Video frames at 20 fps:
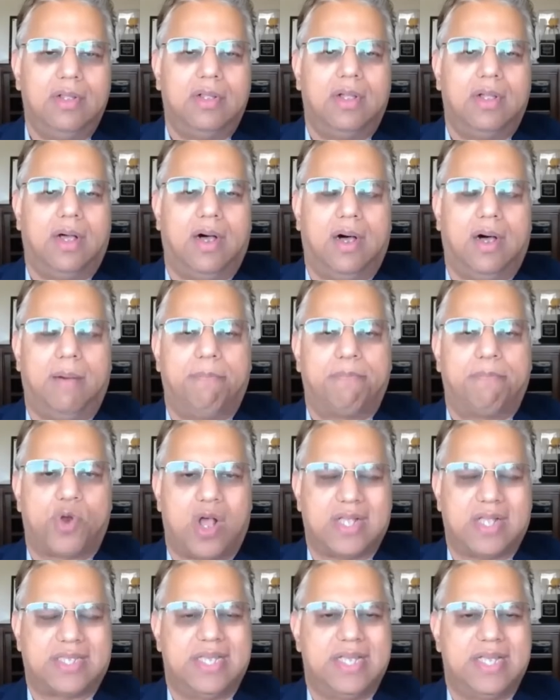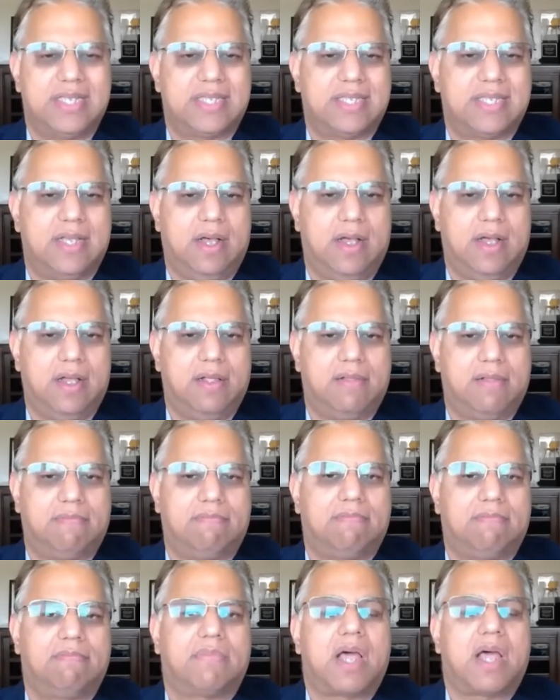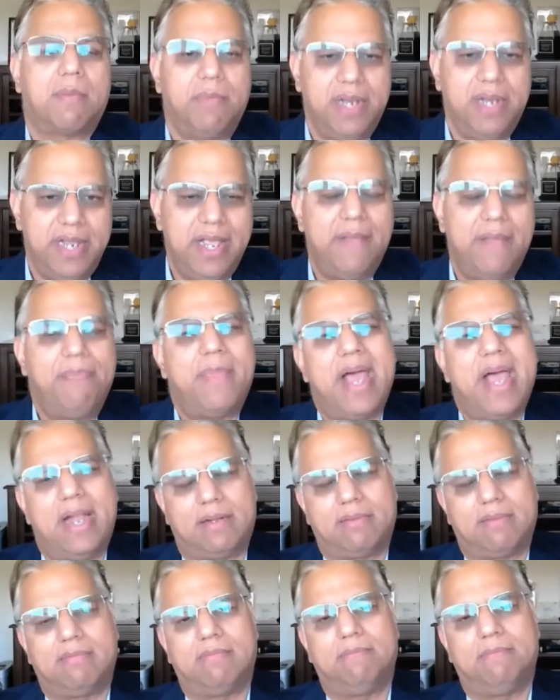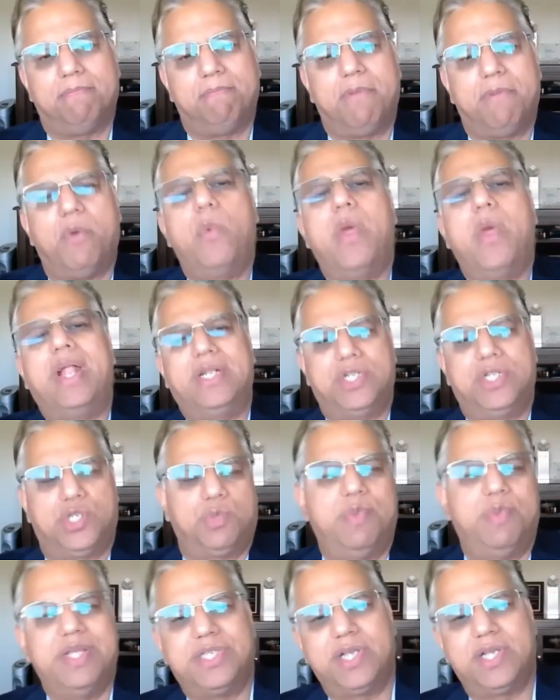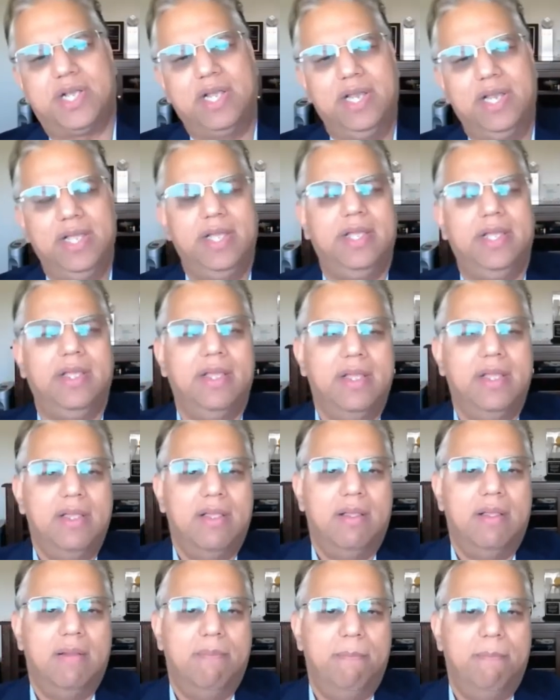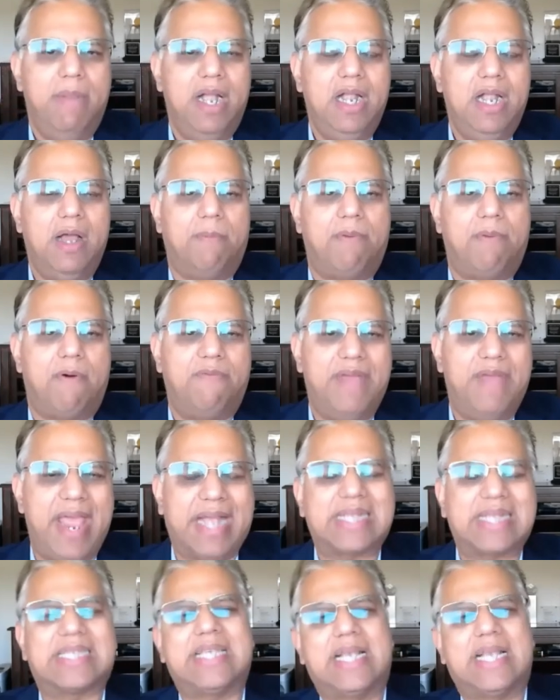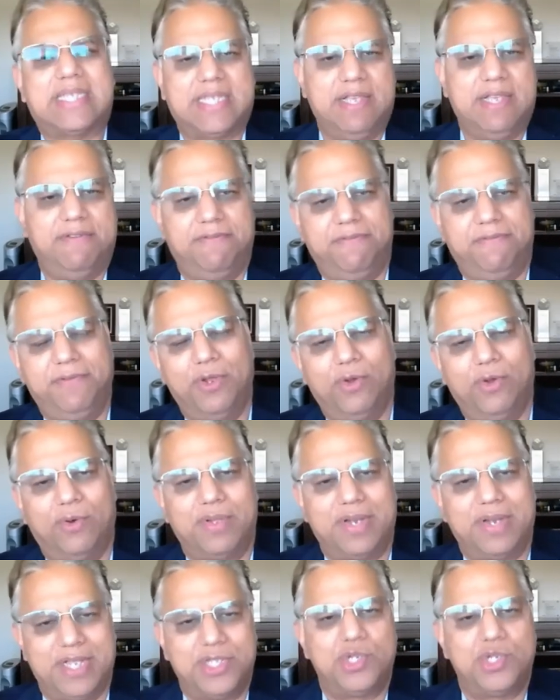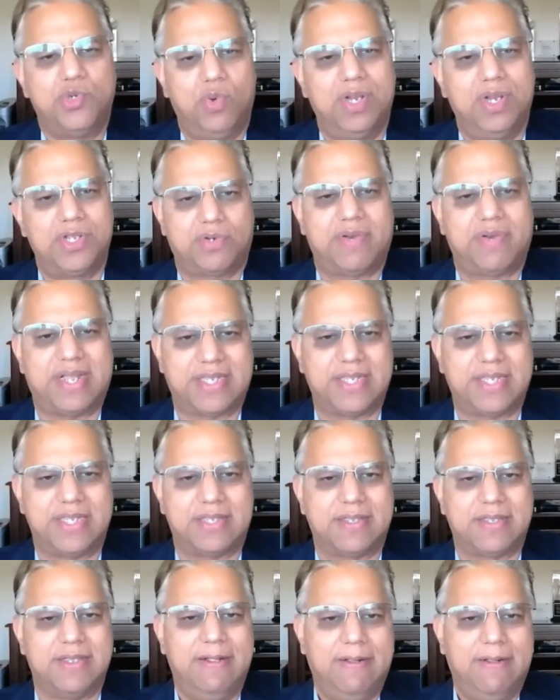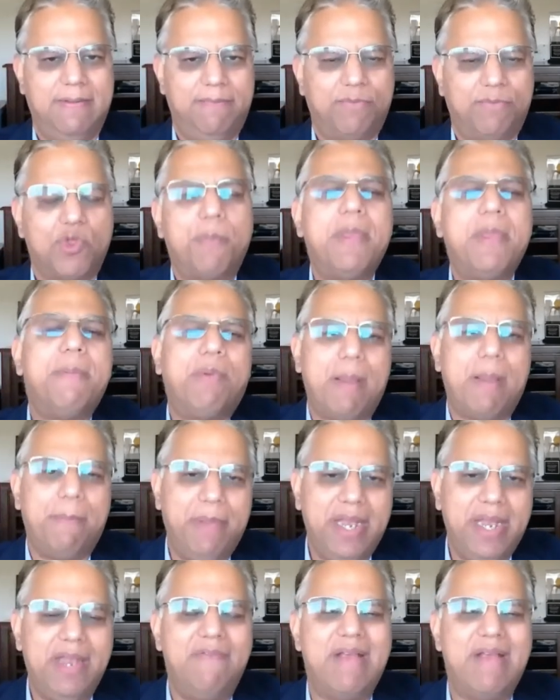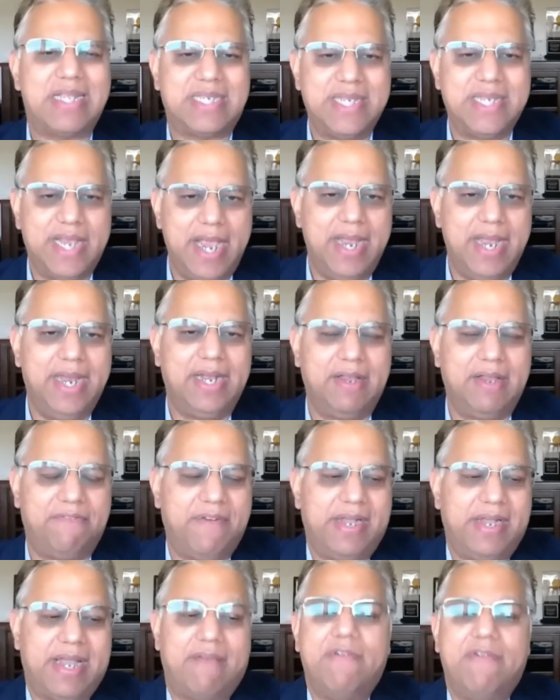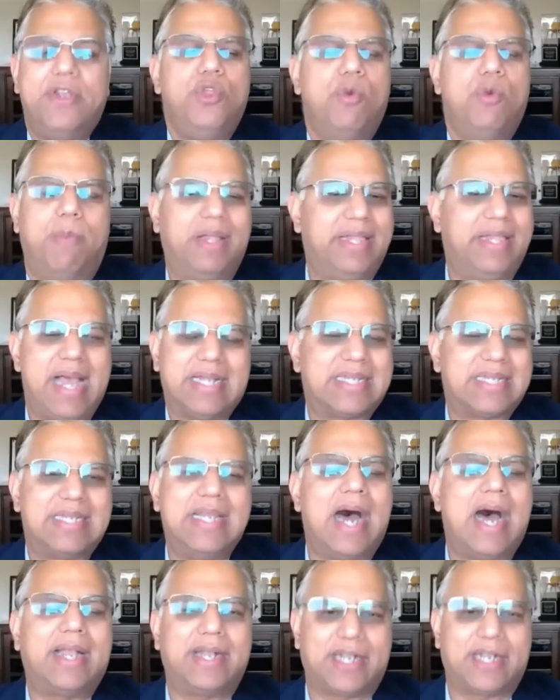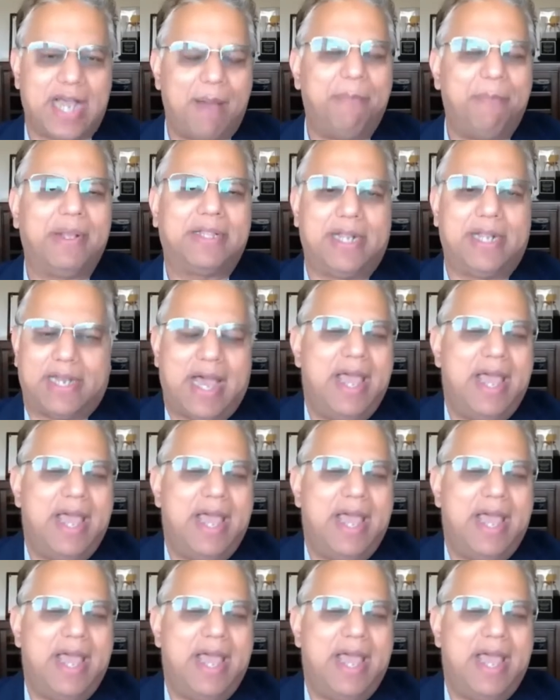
uh, process uh, thermally, and that prevents basically buildup of excessive, you know, residual stresses. So people have been investigating different, but that's not a topic that I